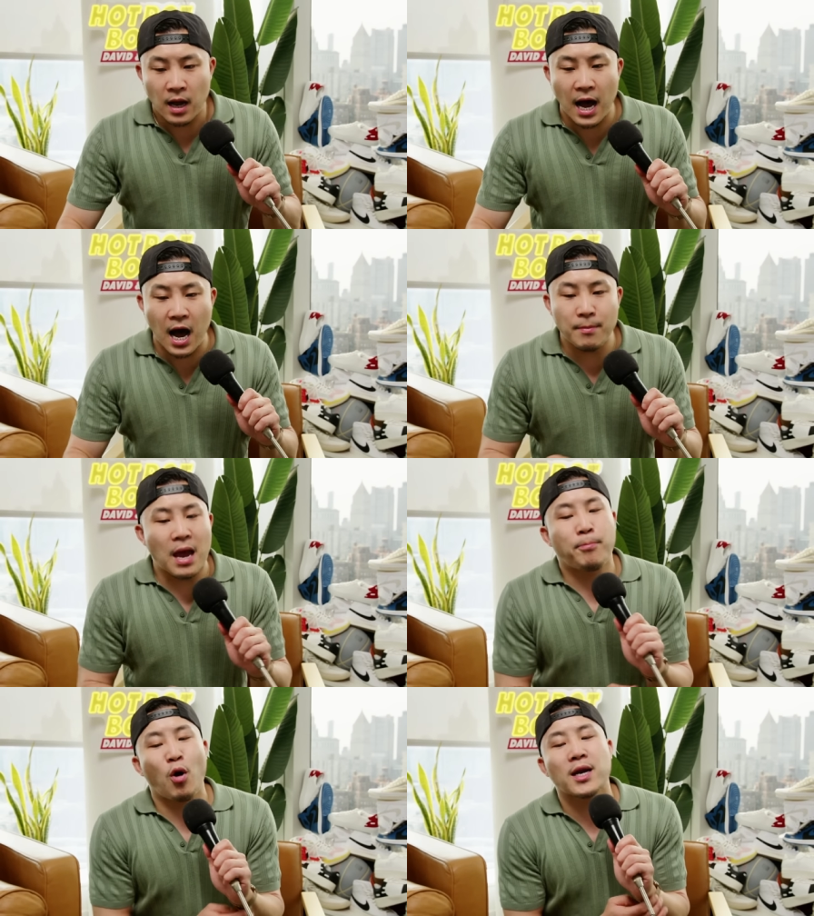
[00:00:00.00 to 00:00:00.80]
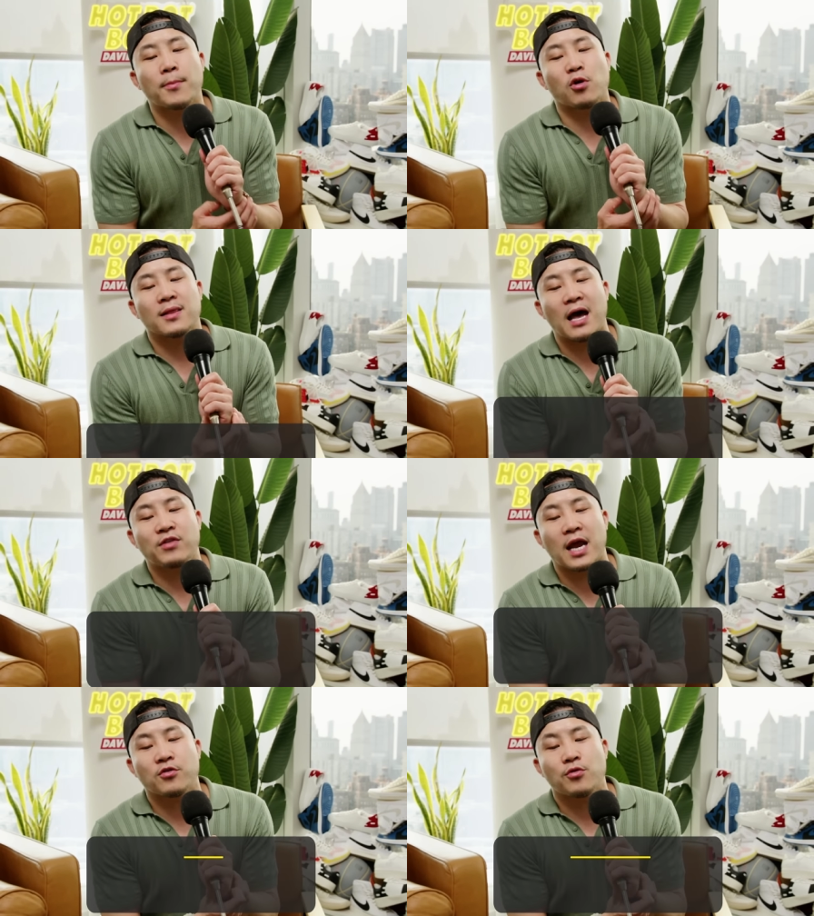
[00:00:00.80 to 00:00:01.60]
Um, and point number 11,
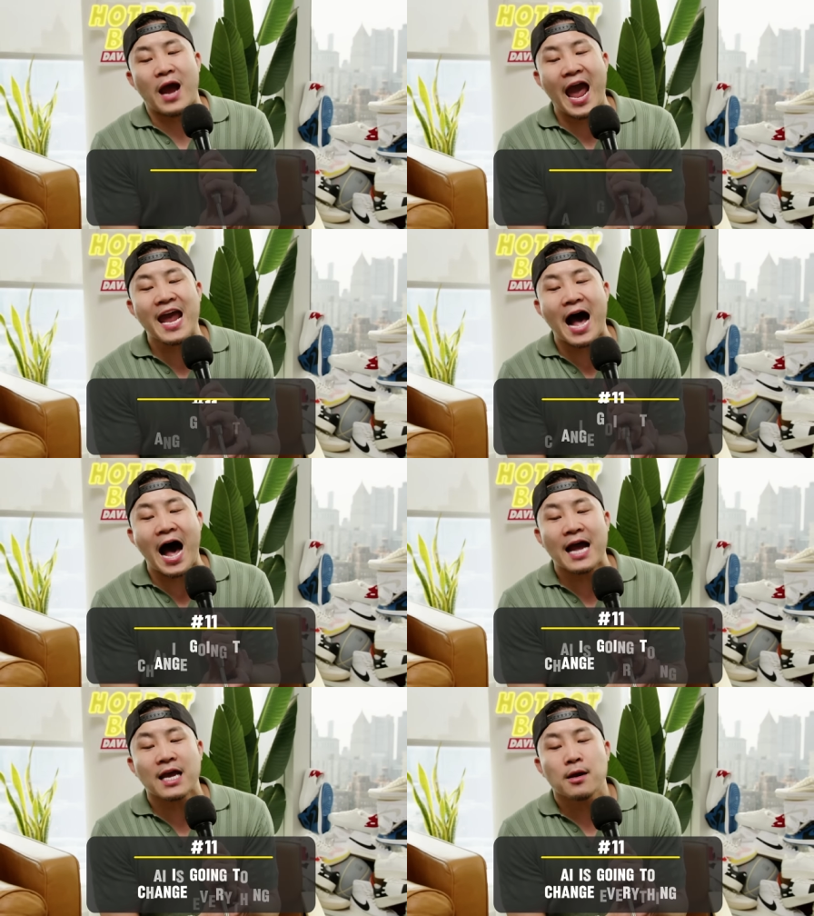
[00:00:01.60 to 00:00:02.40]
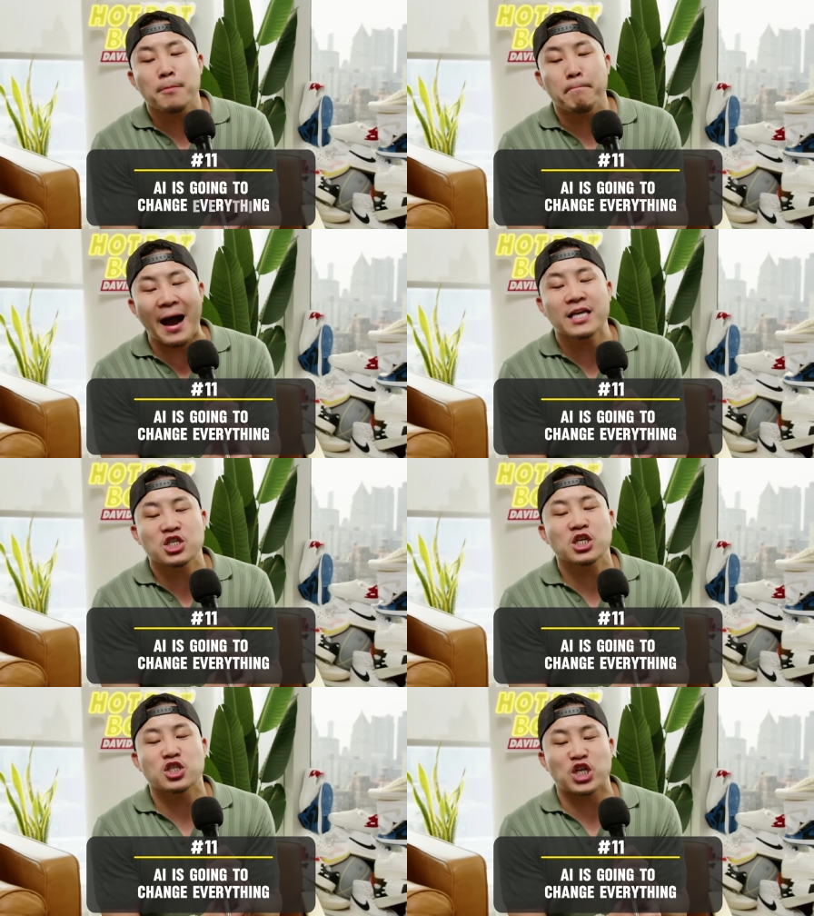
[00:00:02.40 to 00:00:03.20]
Andrew AI might
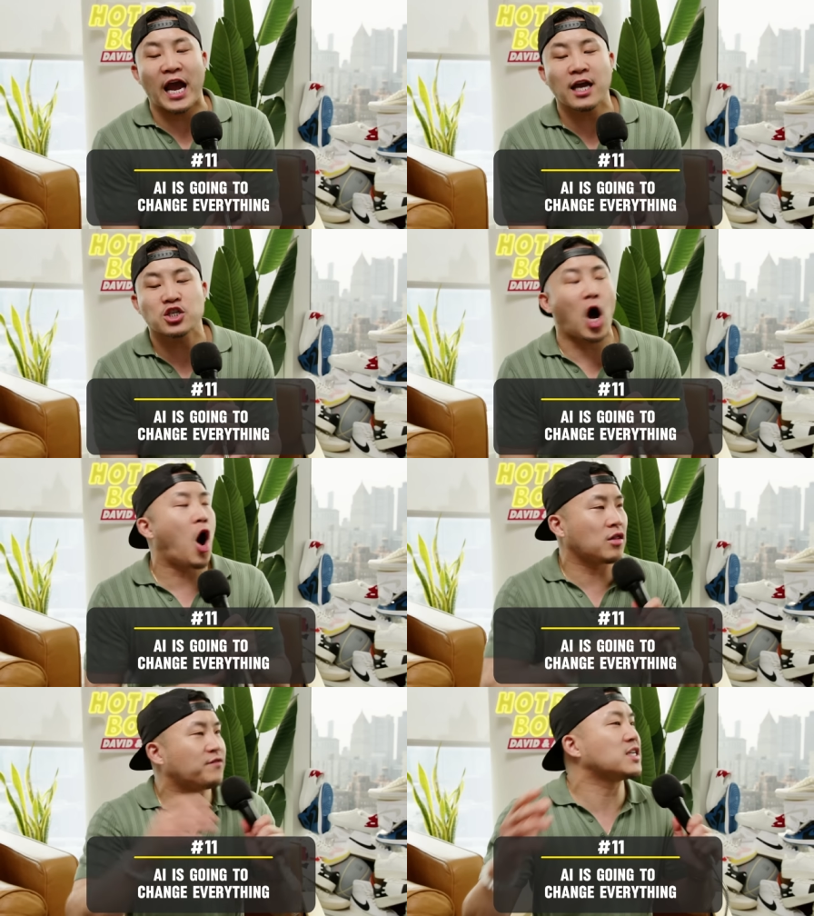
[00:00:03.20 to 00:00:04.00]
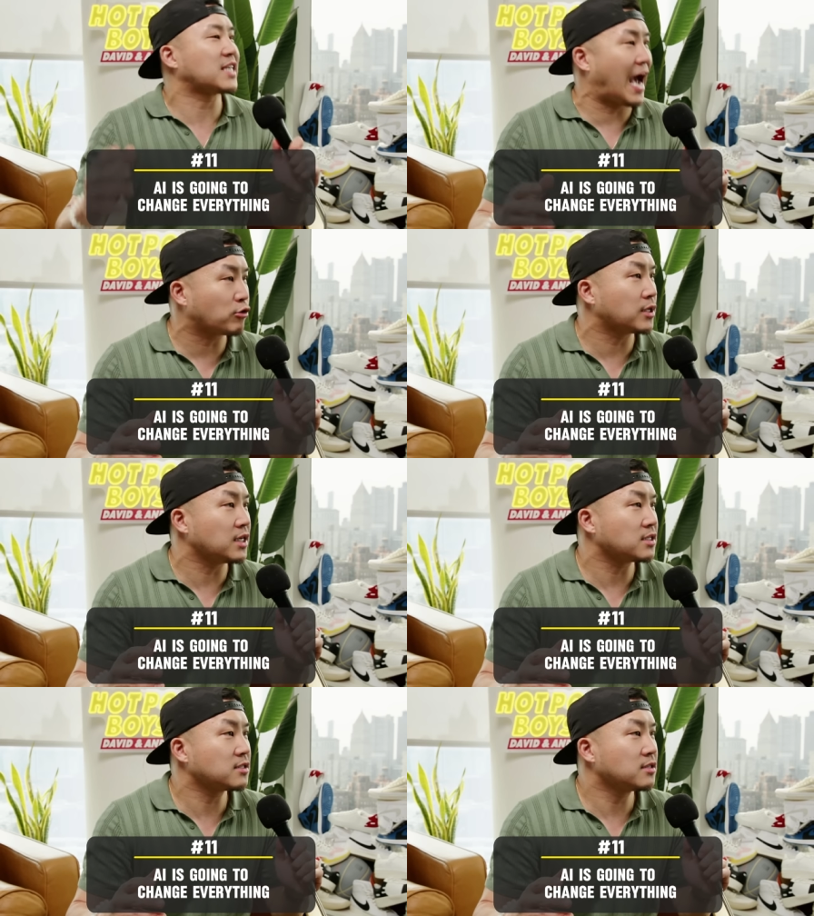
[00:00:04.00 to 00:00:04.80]
just change all of this
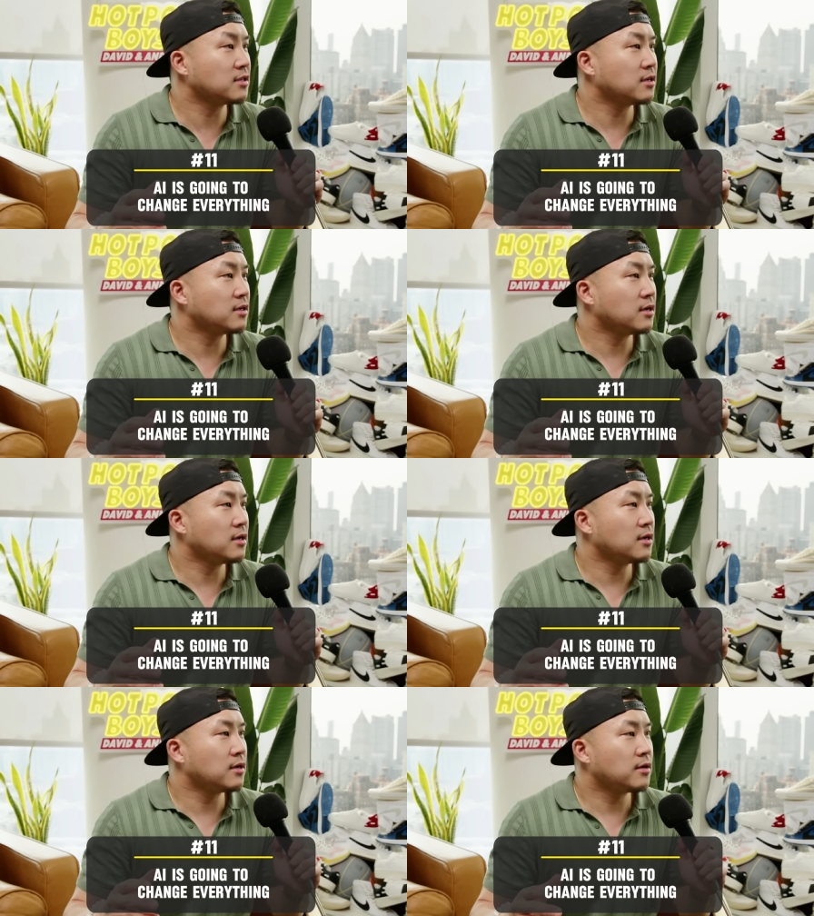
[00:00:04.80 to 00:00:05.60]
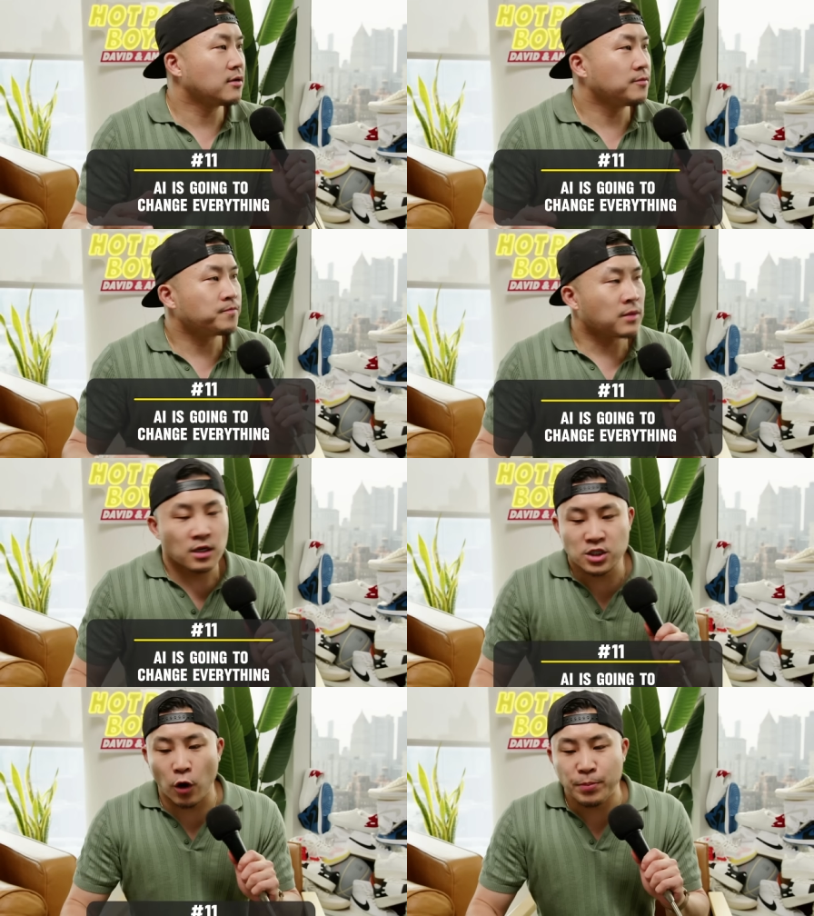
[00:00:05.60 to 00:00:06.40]
calculus. Oh.
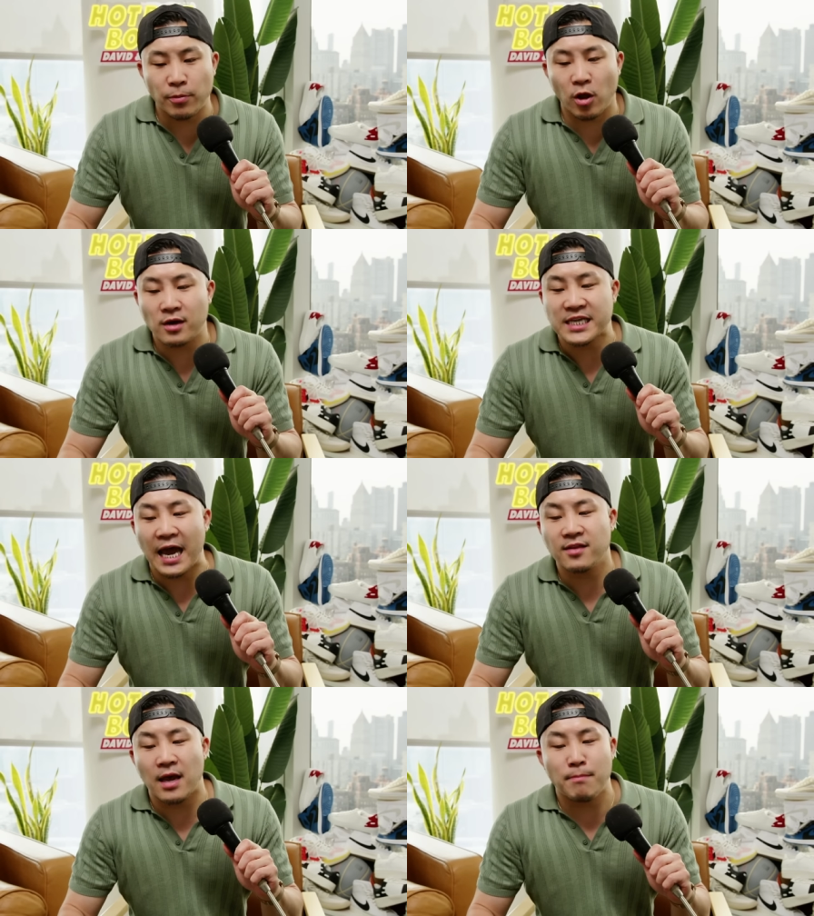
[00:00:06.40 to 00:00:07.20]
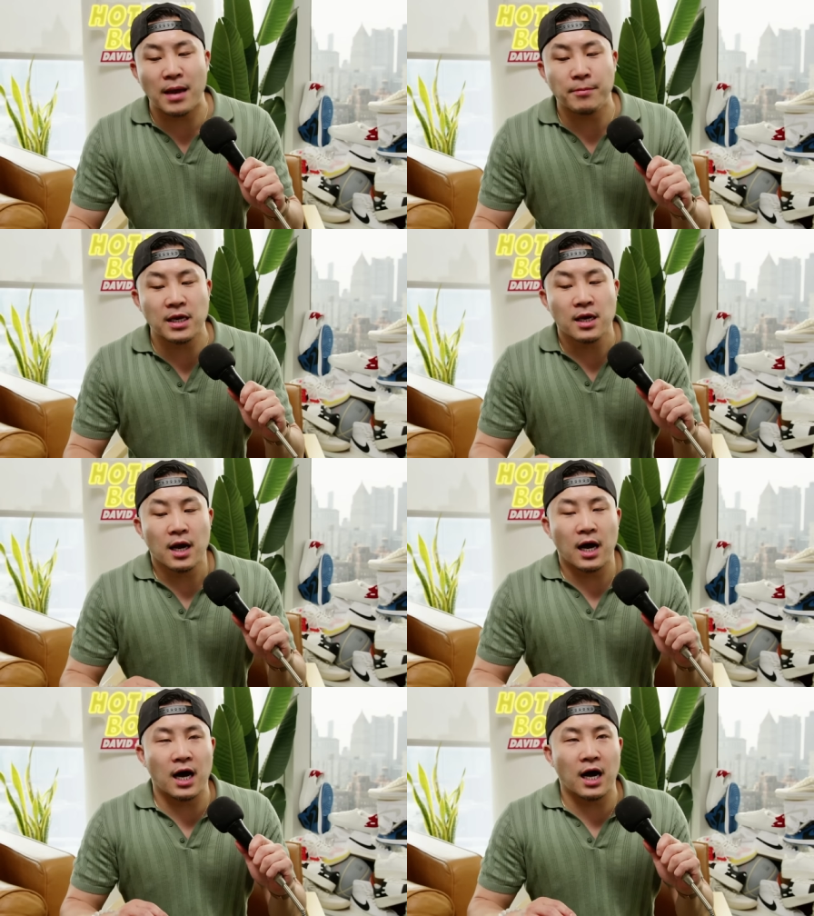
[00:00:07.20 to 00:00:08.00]
So people are saying that maybe
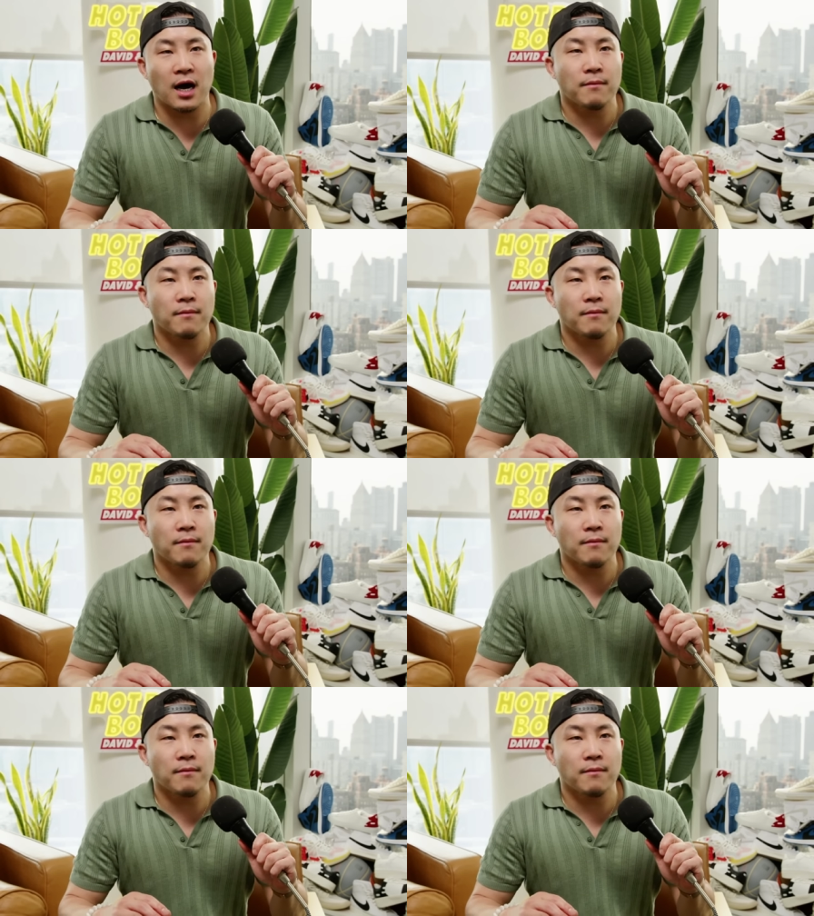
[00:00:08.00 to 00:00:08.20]
uh,